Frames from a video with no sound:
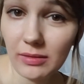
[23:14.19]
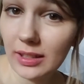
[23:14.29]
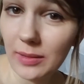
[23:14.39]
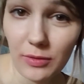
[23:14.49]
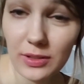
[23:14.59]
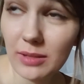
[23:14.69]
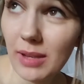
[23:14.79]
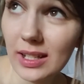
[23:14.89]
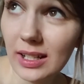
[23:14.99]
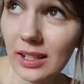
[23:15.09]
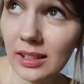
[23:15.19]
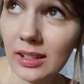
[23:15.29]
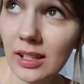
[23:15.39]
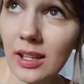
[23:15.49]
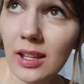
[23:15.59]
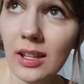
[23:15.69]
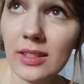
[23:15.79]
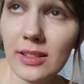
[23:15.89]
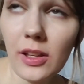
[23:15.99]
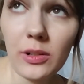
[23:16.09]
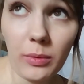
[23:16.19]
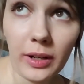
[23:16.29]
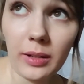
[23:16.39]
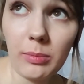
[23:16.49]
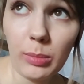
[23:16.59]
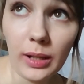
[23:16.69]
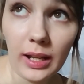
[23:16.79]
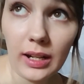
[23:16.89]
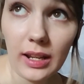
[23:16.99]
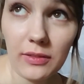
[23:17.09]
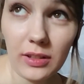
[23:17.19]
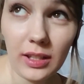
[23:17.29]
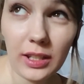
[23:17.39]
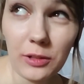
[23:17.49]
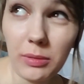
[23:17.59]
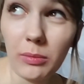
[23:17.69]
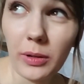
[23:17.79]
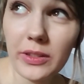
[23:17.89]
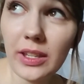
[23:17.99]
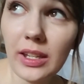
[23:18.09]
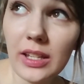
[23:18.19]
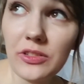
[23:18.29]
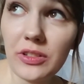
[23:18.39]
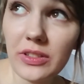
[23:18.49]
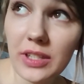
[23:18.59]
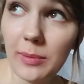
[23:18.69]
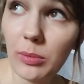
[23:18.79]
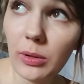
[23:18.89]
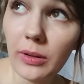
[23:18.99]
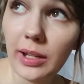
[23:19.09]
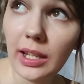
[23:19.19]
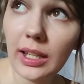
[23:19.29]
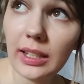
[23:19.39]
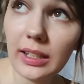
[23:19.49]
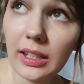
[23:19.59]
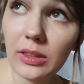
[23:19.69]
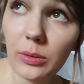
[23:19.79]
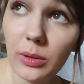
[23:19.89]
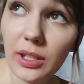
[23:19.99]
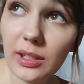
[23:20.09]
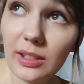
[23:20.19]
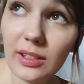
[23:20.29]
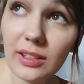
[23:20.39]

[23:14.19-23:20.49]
except for some editing. It's a lot of work, but I feel like it'll be worth it. It's just temporary. I can get through it.